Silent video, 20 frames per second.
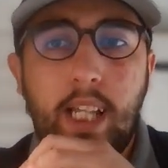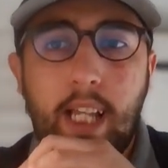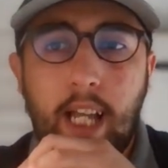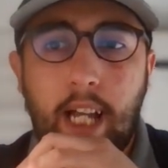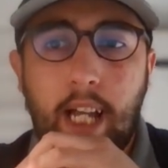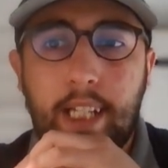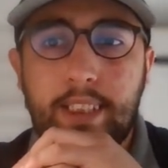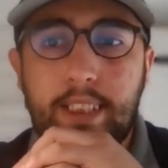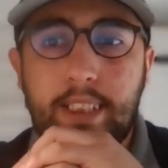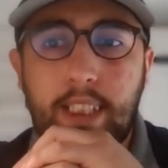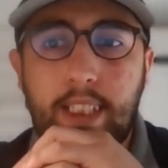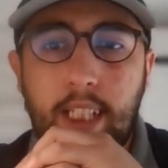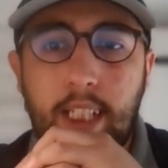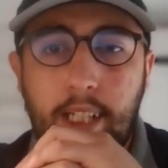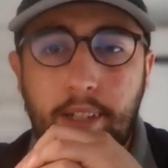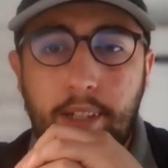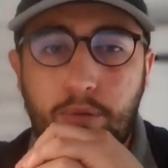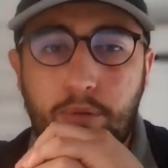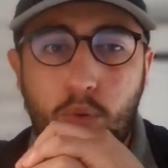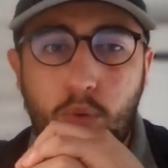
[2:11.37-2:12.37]
and see
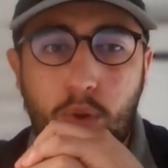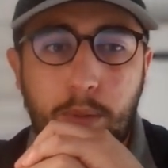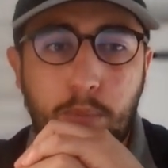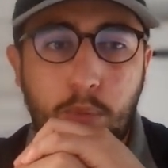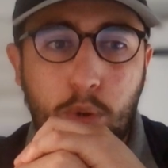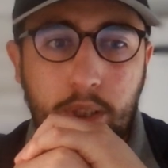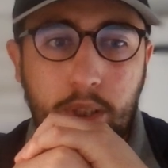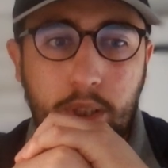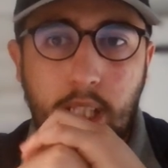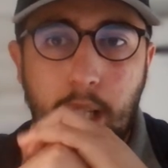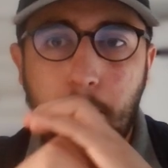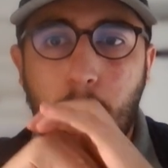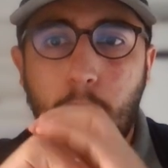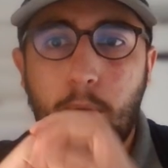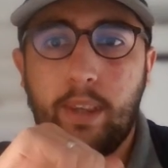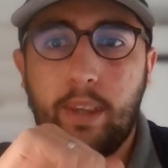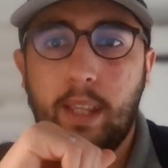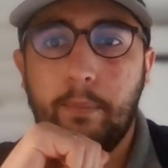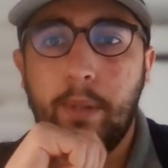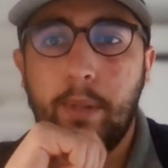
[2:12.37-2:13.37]
if we book the demo
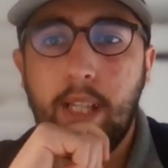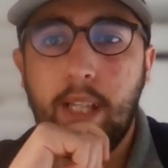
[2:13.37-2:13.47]
with him.